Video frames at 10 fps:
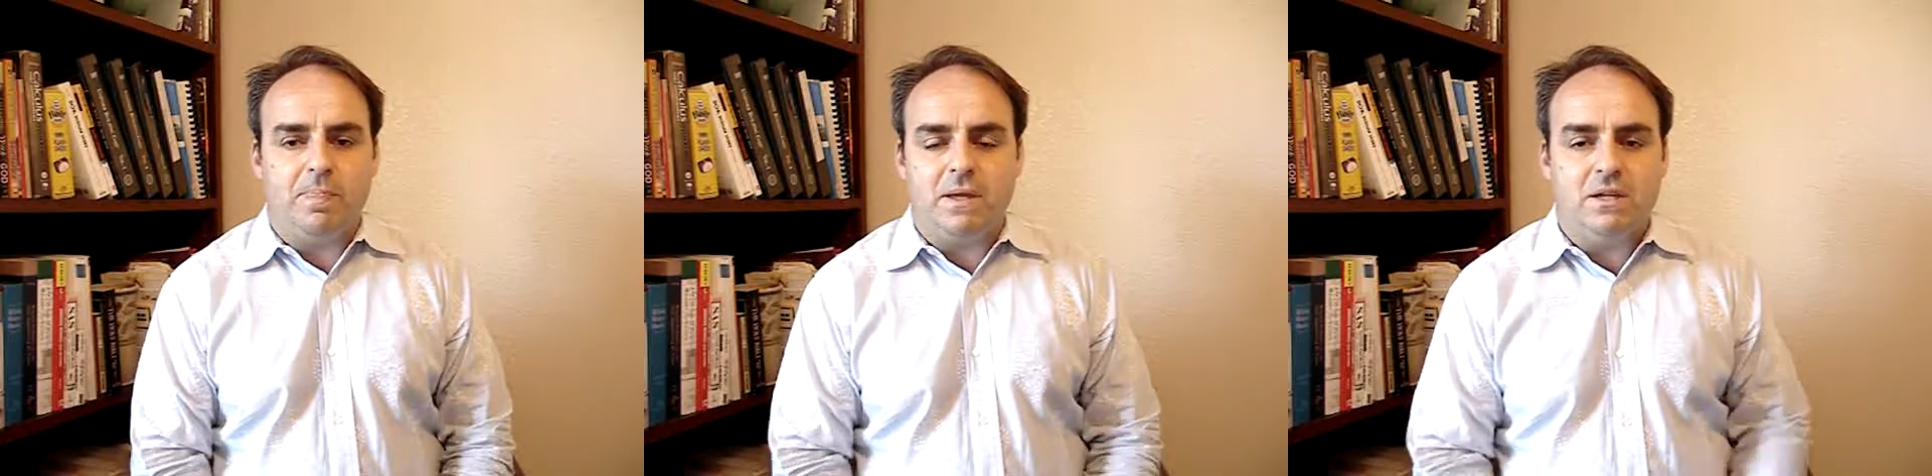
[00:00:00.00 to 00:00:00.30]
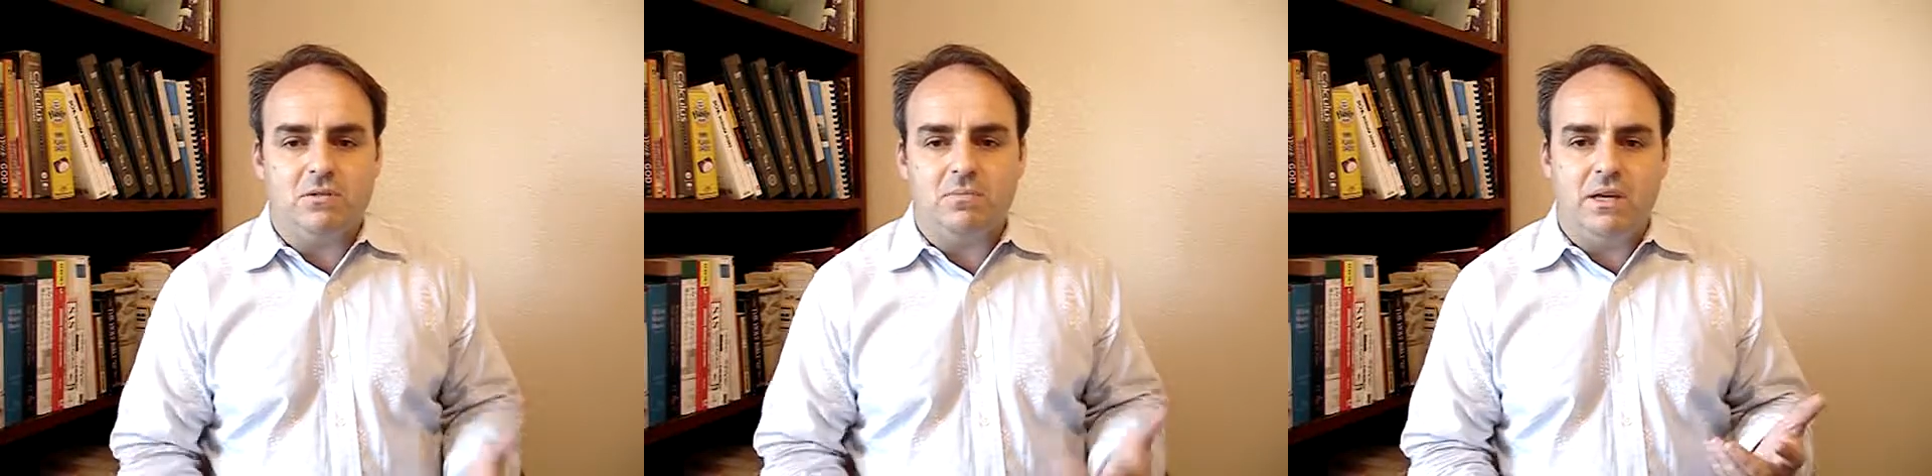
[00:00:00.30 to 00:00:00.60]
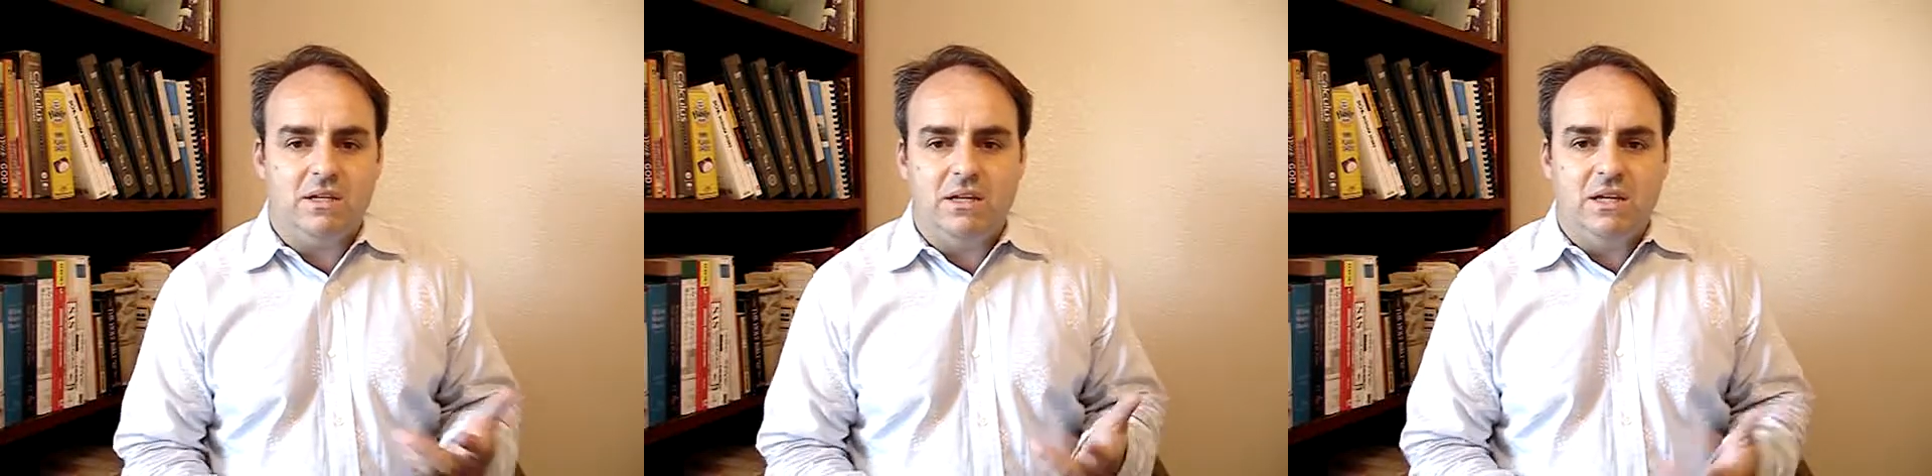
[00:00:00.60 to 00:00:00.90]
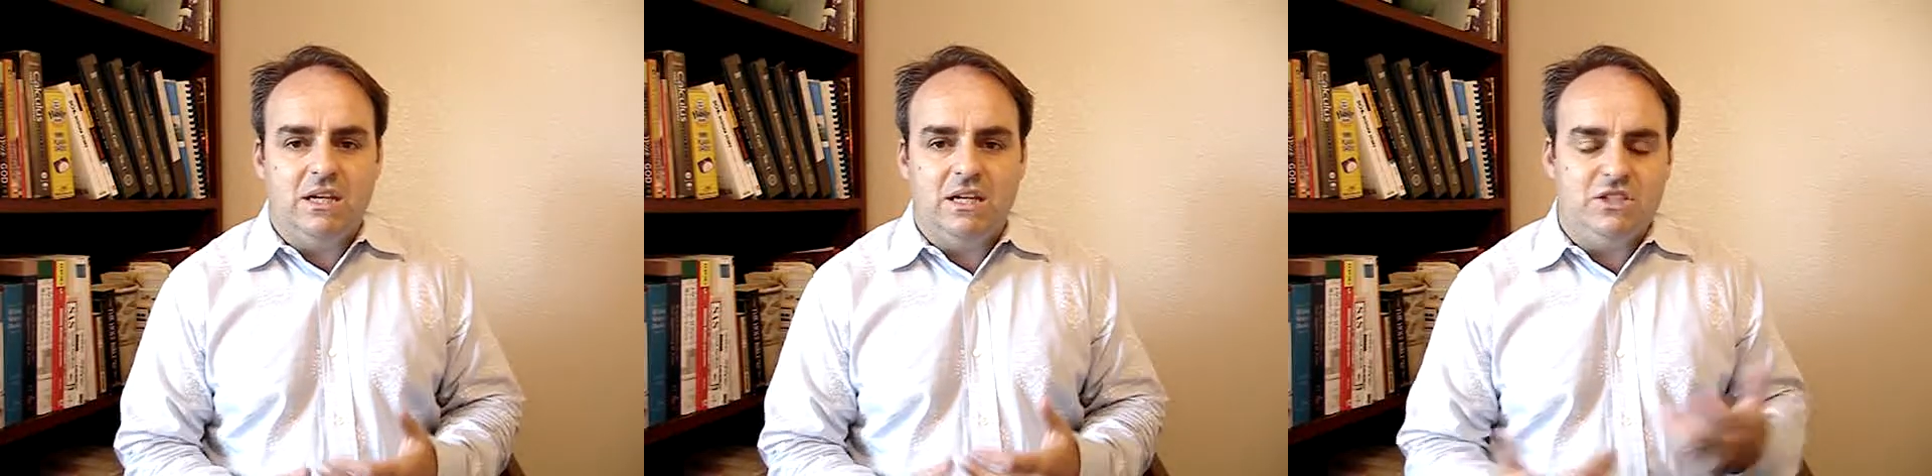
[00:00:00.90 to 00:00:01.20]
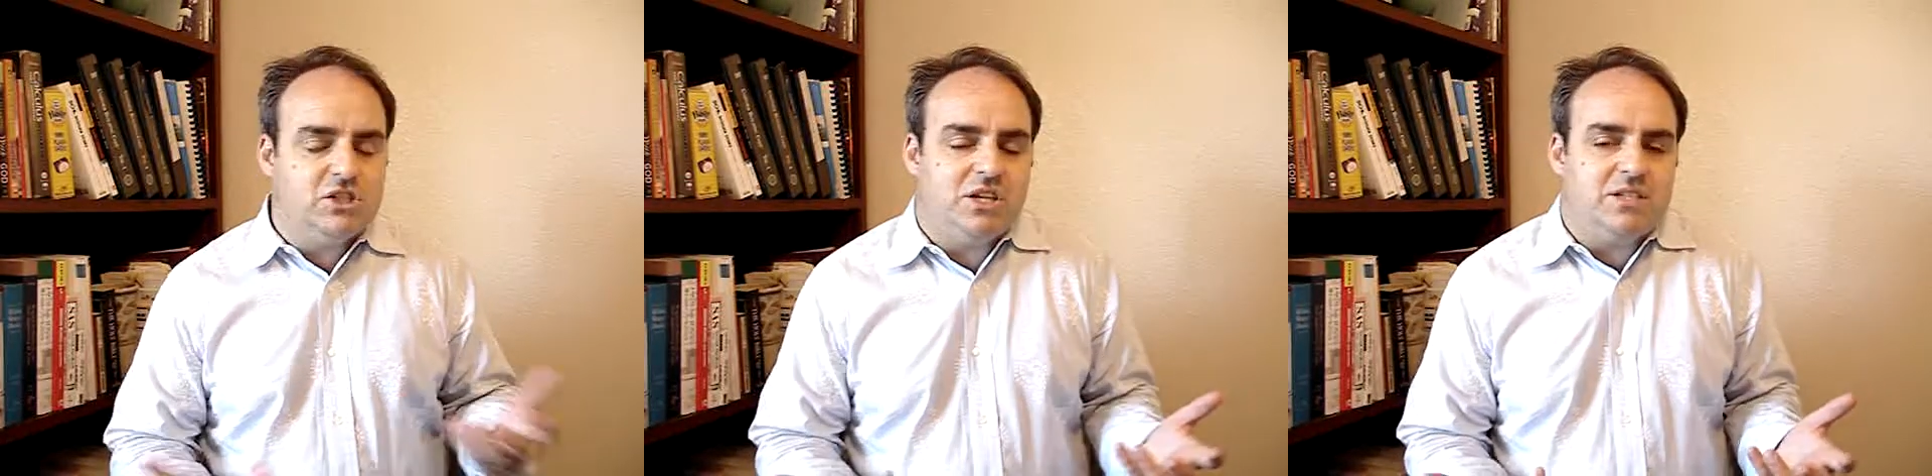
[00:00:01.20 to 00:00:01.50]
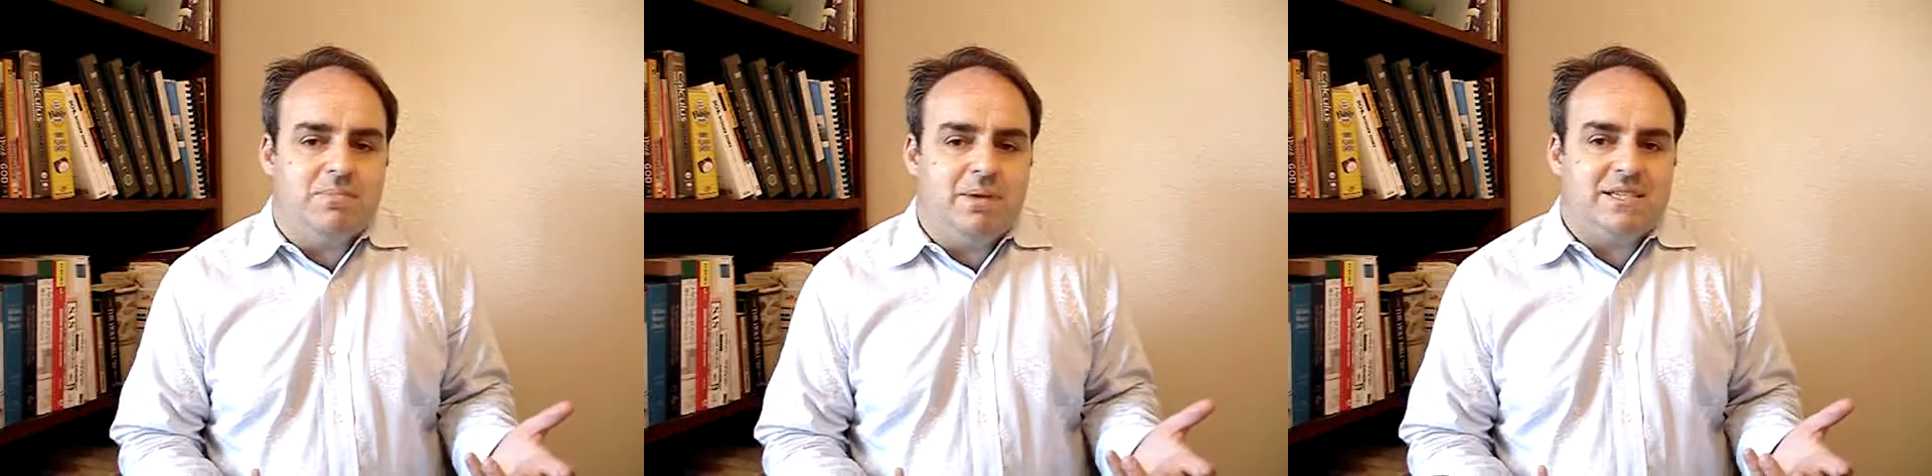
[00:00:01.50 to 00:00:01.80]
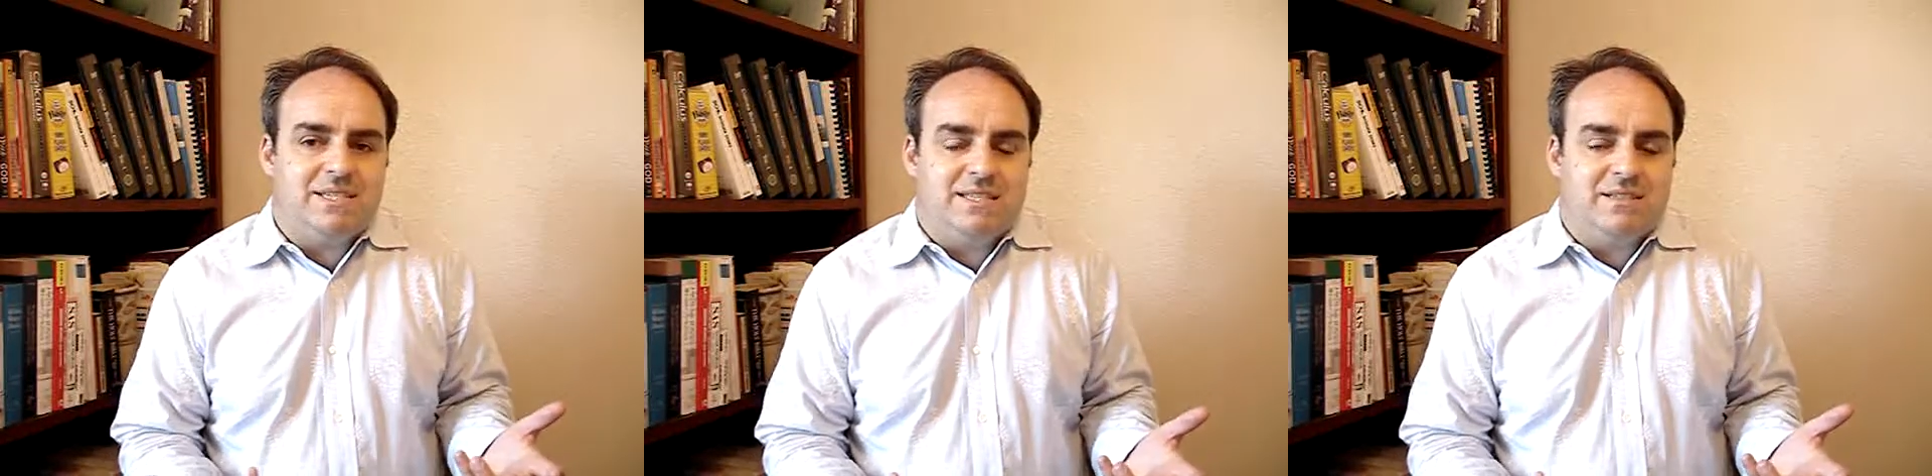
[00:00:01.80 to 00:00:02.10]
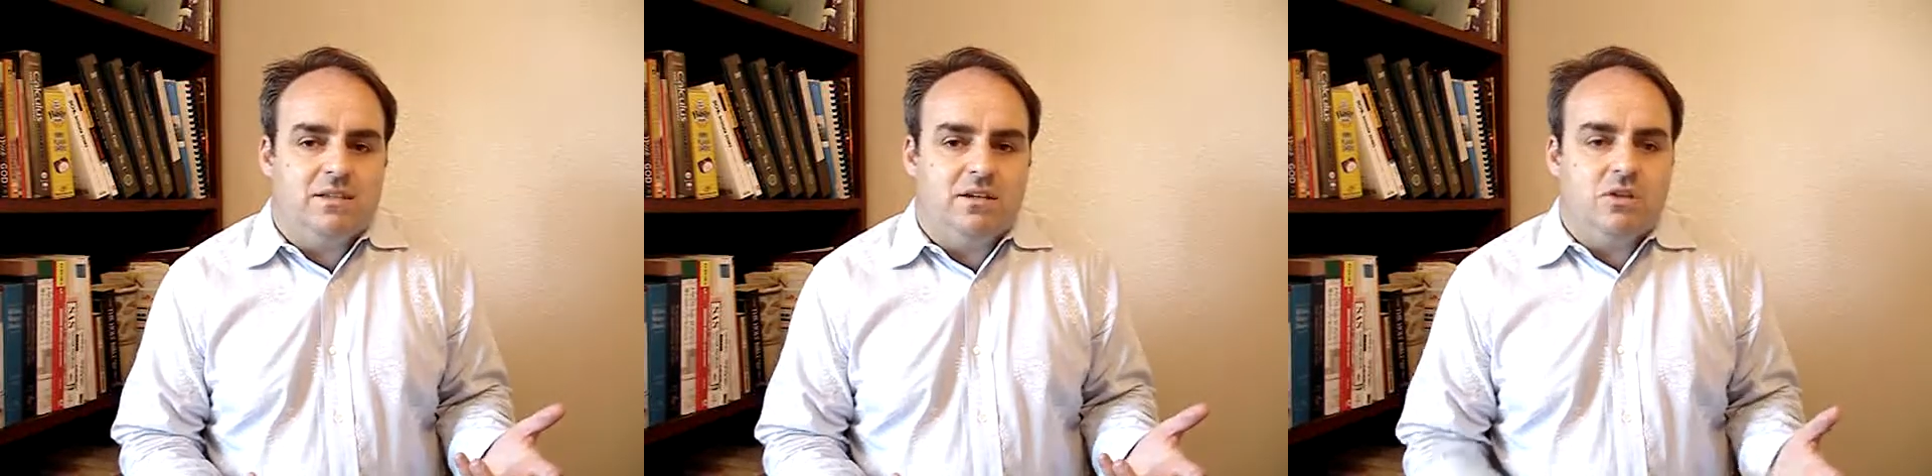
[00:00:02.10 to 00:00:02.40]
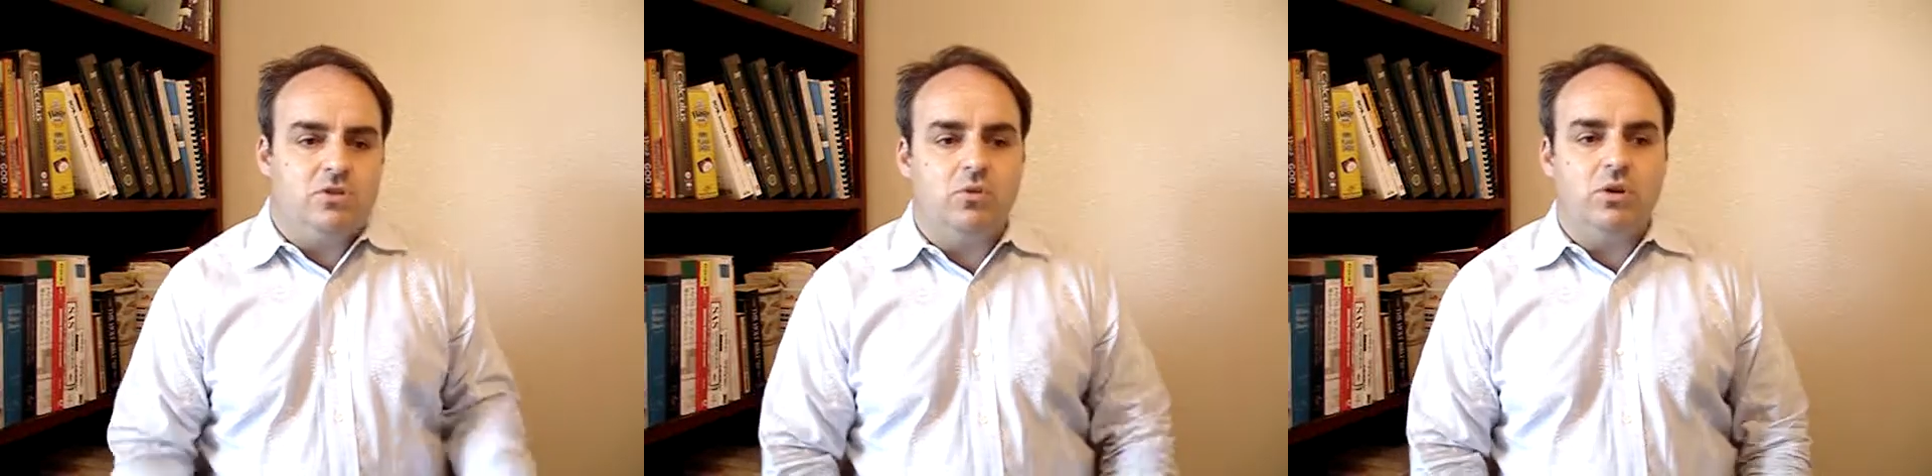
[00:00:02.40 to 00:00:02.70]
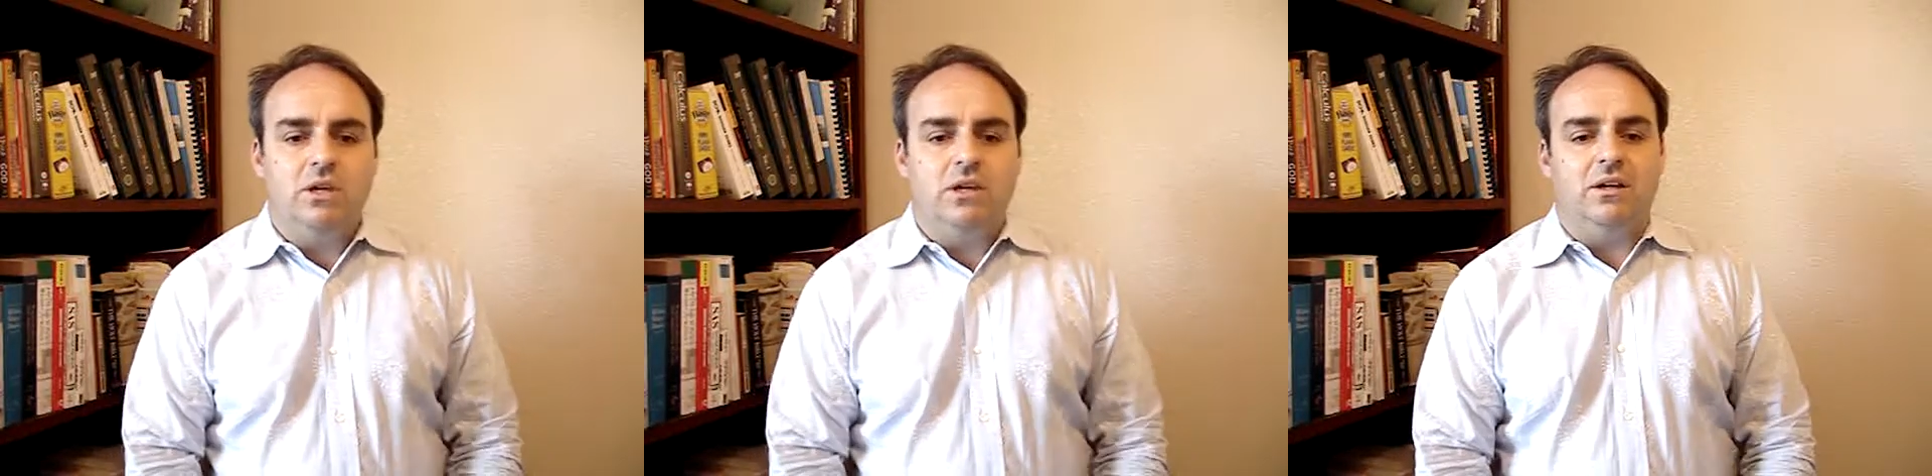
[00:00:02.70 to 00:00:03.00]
It just doesn't make sense. So